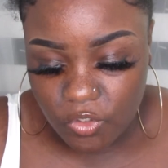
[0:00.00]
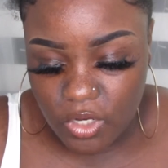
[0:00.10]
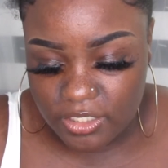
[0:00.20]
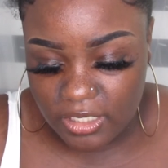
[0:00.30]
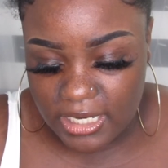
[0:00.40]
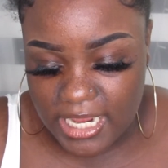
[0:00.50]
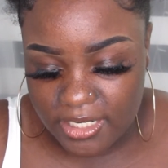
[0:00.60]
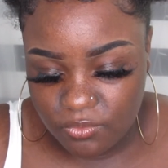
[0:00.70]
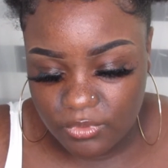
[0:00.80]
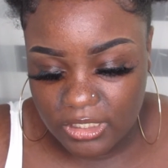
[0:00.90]
Okay, so the
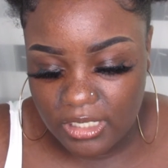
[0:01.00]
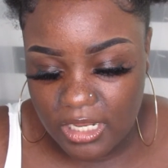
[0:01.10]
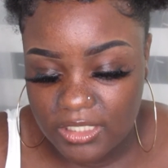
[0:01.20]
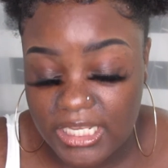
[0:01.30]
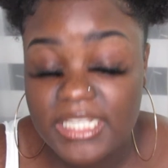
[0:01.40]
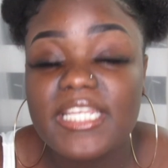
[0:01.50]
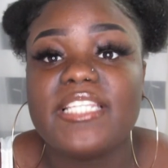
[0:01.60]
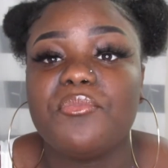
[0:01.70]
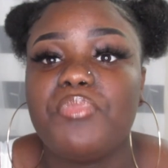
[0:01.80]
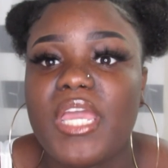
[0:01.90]
next one, this
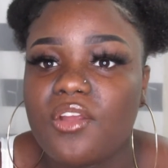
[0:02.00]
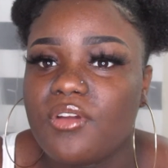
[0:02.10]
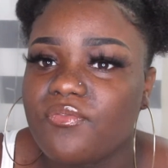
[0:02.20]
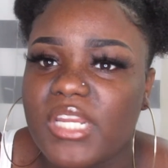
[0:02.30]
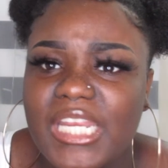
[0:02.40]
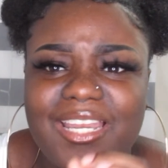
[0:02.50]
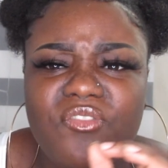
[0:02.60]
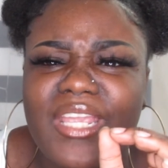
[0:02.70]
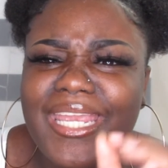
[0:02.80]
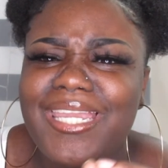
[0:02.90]
is imperative. And
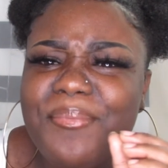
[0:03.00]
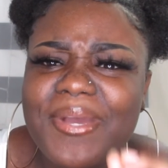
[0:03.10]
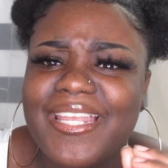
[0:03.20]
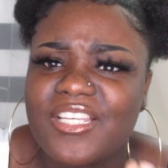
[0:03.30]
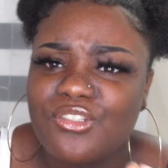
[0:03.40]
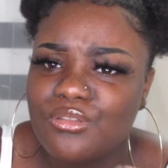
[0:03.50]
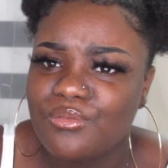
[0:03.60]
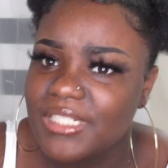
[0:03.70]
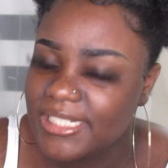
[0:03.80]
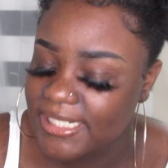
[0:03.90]
if anybody is
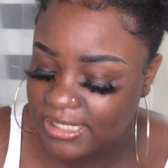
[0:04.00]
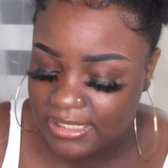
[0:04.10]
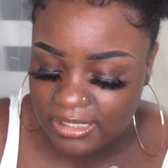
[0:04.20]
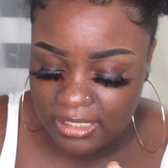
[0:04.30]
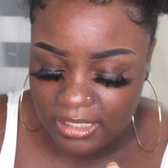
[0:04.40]
doing this,